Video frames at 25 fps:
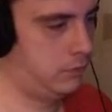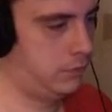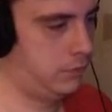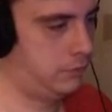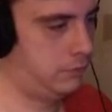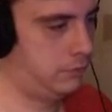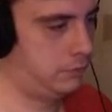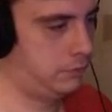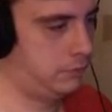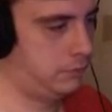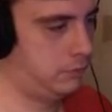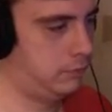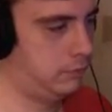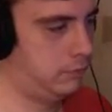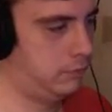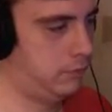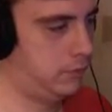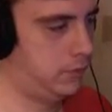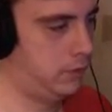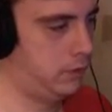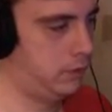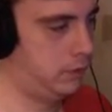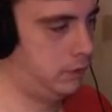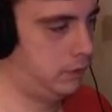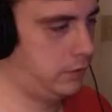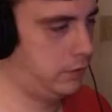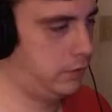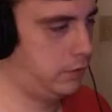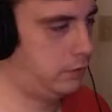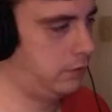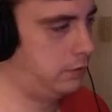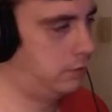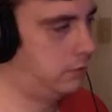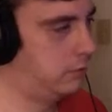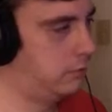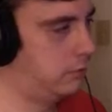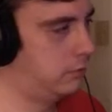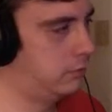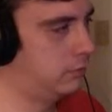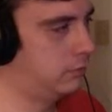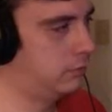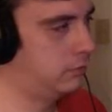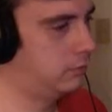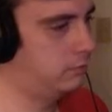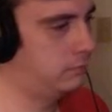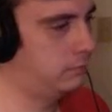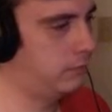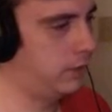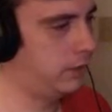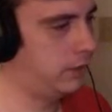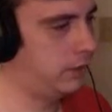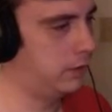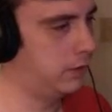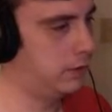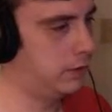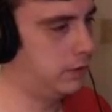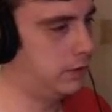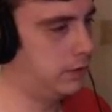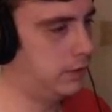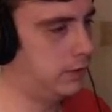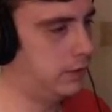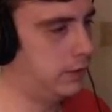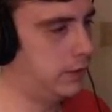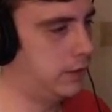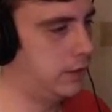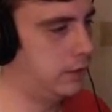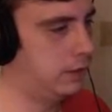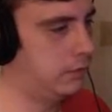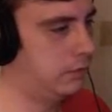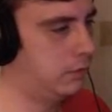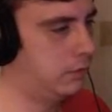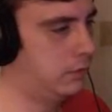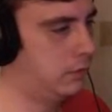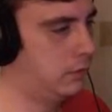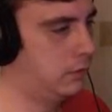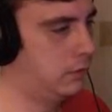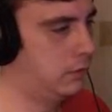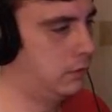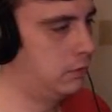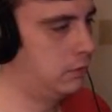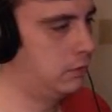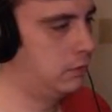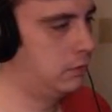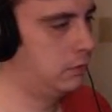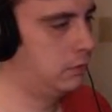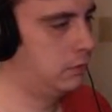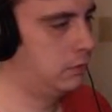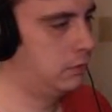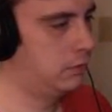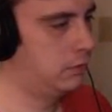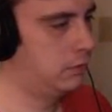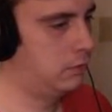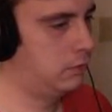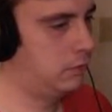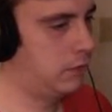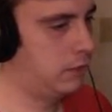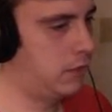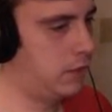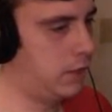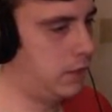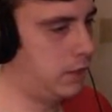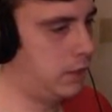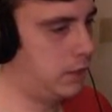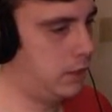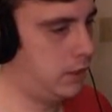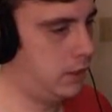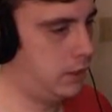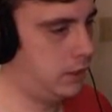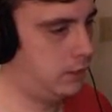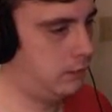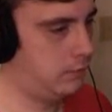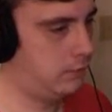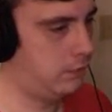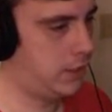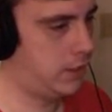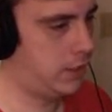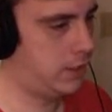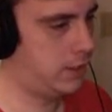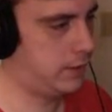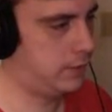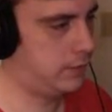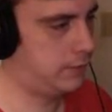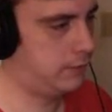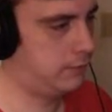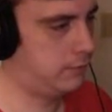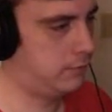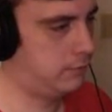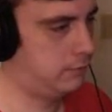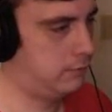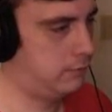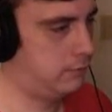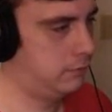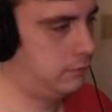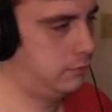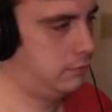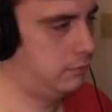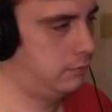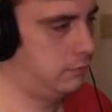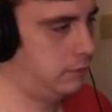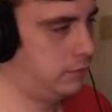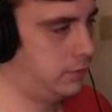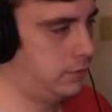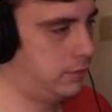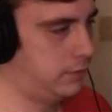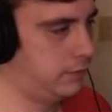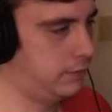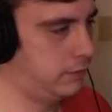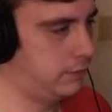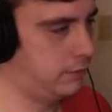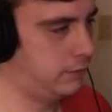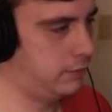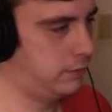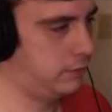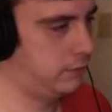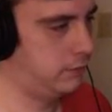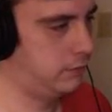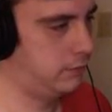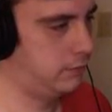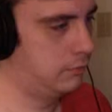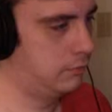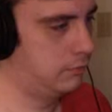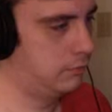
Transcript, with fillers: Up. Oh, good. Mana. I need that. I need the manas. What is this?